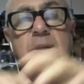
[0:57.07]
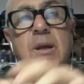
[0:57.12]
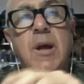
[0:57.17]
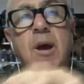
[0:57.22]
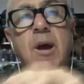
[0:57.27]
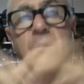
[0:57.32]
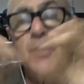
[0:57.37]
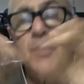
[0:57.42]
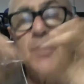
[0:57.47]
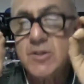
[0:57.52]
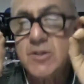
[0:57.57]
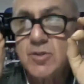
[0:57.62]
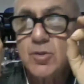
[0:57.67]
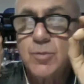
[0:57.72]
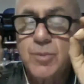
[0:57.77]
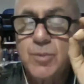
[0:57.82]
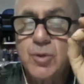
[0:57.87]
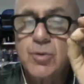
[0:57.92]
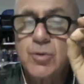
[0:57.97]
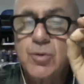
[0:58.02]
of being super
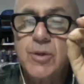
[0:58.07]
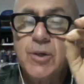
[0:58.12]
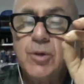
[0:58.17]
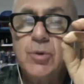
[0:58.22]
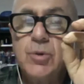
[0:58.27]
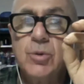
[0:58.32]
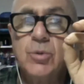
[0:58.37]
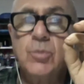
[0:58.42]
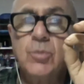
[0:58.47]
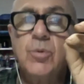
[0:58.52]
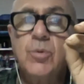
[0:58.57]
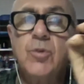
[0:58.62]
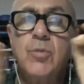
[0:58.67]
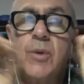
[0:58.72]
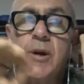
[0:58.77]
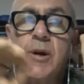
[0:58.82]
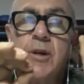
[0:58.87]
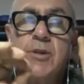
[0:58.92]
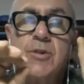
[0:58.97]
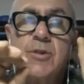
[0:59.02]
critical with what
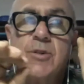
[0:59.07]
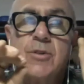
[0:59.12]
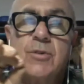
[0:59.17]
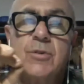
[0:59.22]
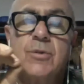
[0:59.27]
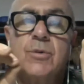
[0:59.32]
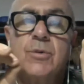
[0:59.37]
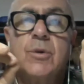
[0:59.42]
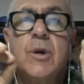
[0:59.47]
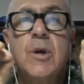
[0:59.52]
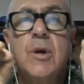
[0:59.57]
I do,